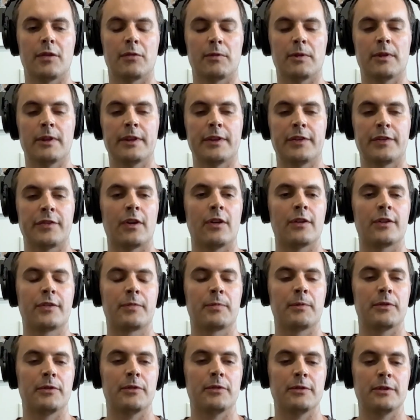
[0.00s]
it really starts
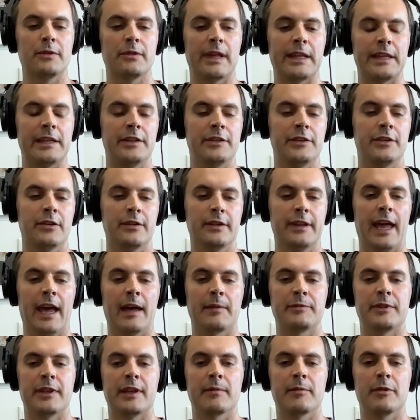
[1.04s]
with who you let into your
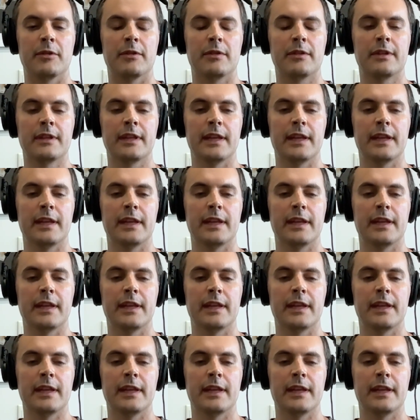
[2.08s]
cap table.